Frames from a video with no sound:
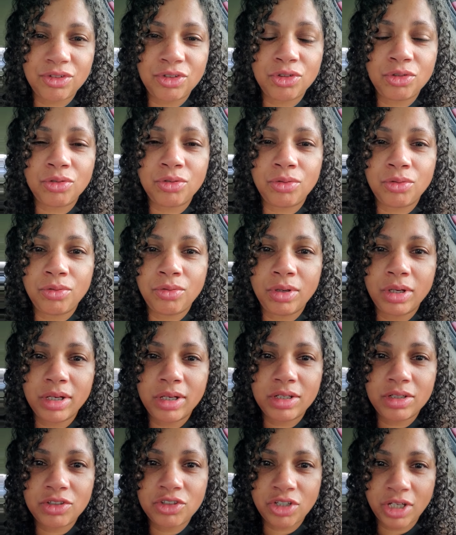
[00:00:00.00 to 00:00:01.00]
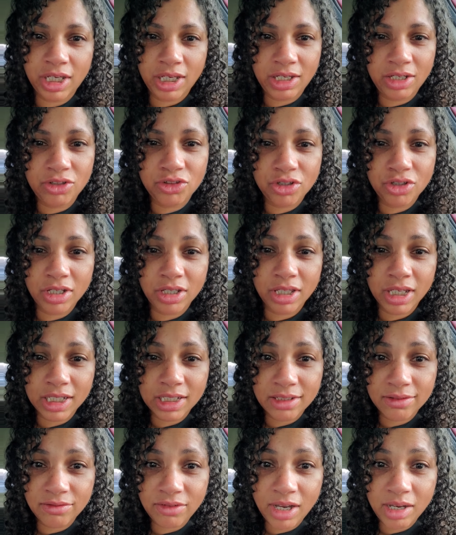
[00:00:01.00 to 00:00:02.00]
to change
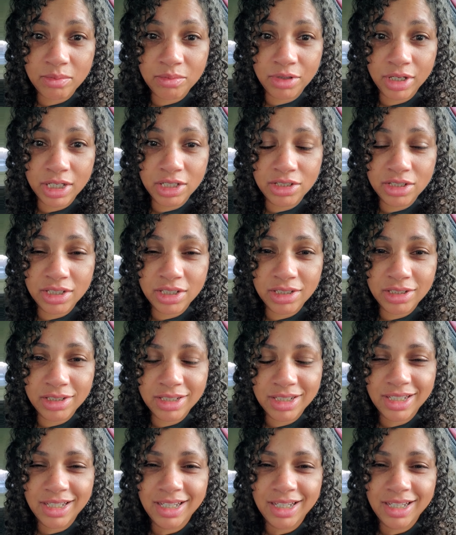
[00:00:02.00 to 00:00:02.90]
collective vibration,